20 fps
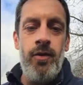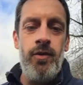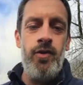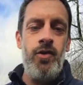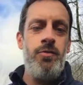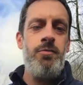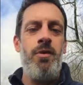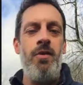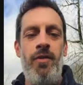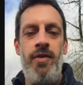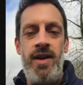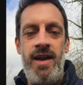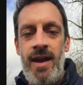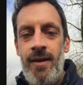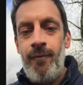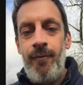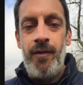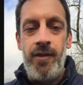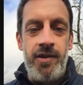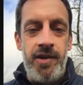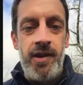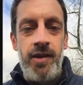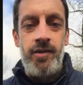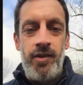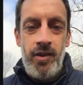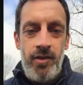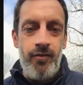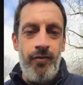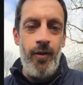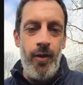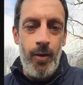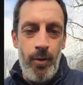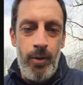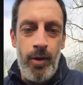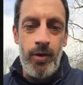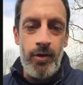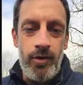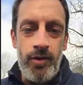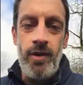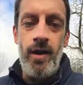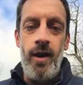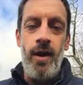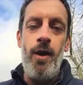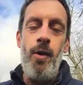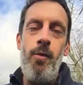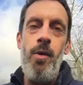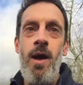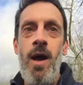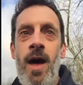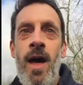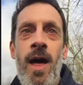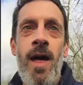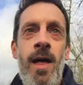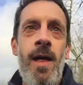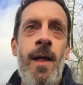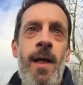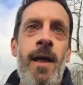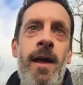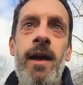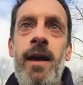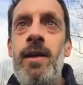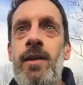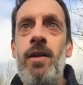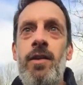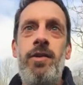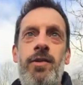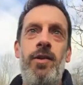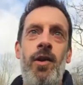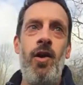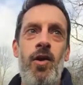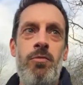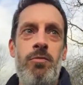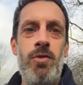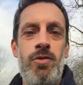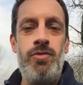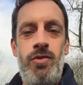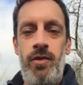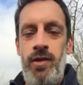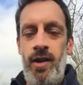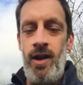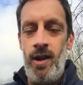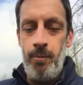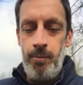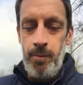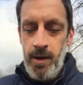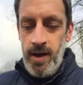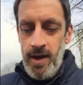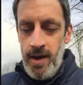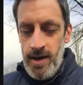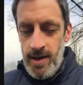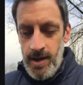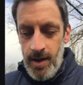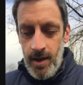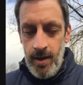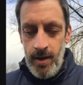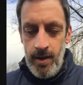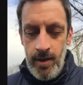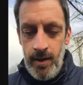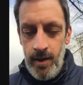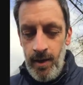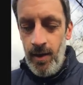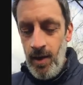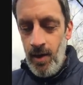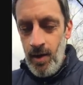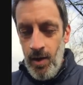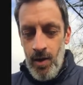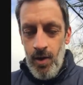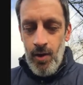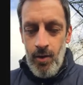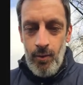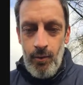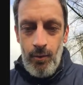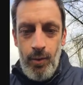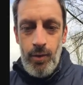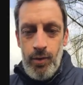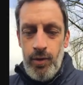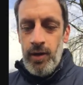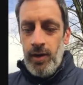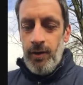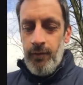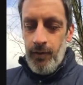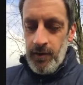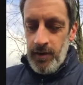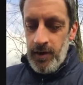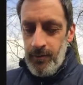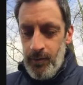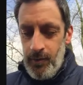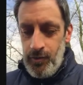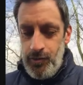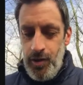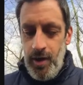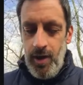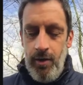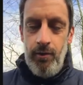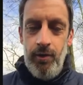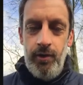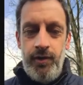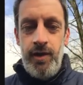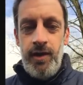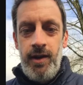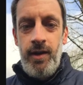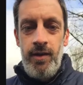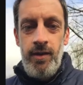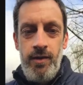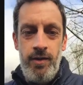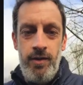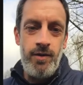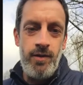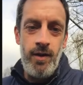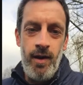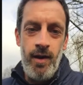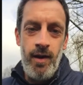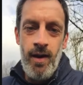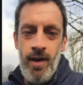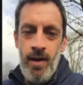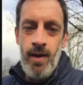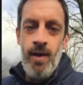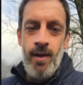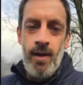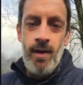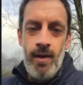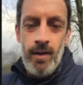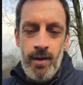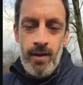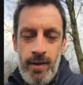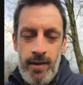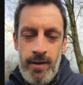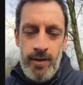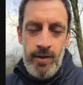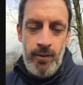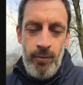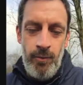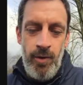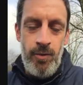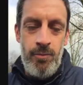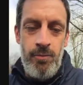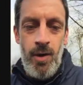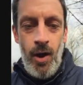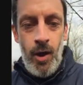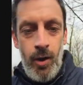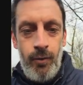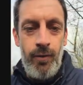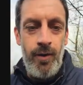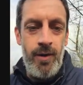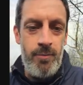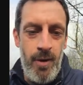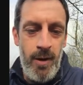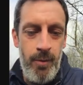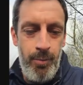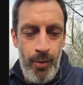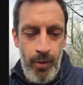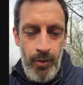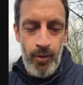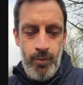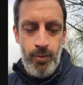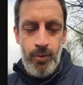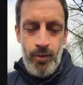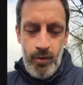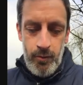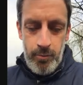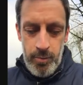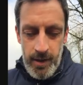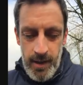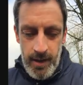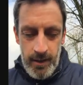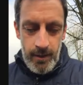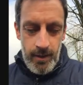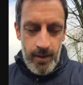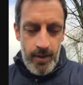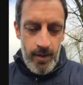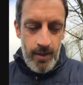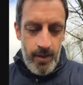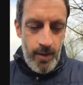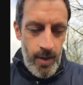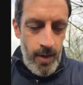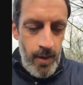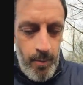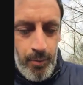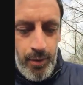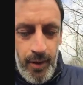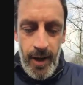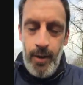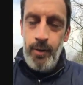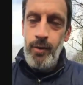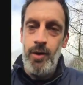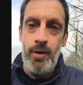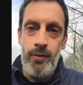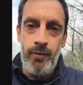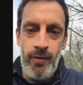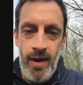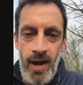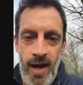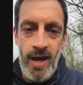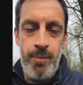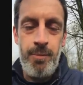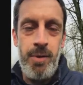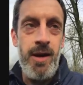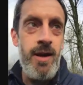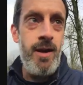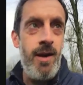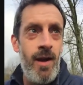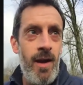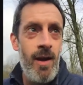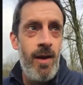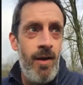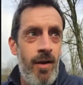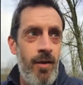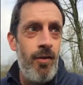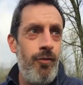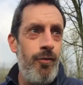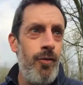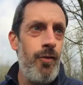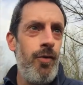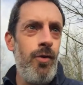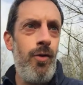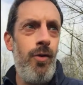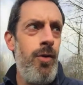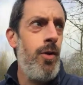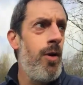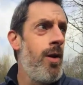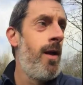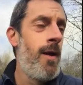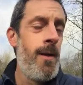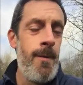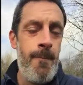some of the emphasis and the focus now, in as so much as I'll be running for different charities that hopefully my brother would have been proud of and happy for.